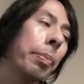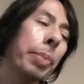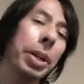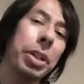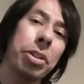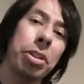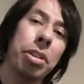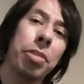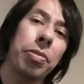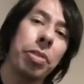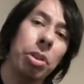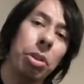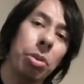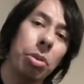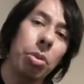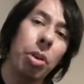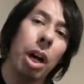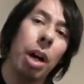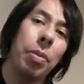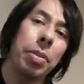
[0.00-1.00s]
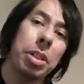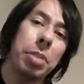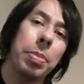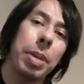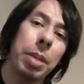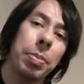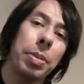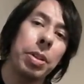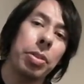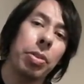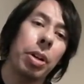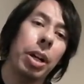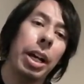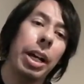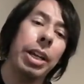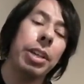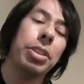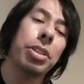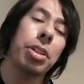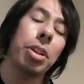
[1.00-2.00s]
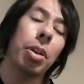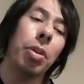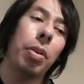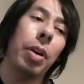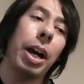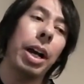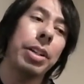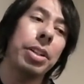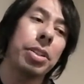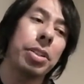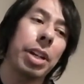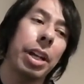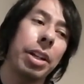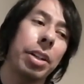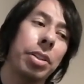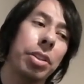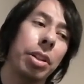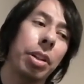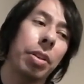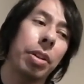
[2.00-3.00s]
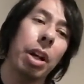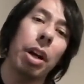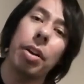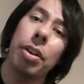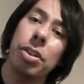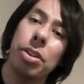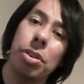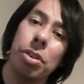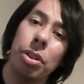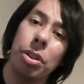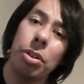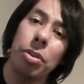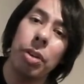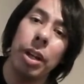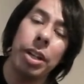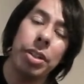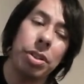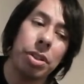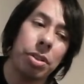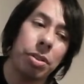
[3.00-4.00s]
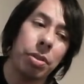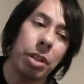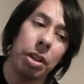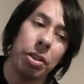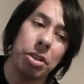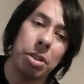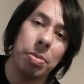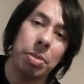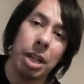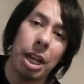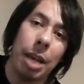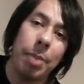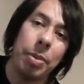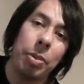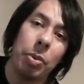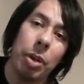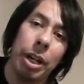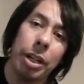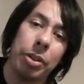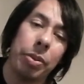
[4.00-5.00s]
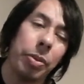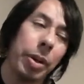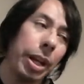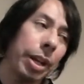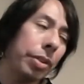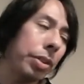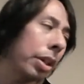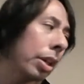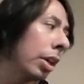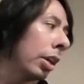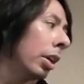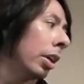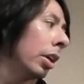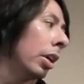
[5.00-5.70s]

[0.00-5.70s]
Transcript: Pictures of you always make me cry, so I decided to go to Harajuku and just kill some time and walk around.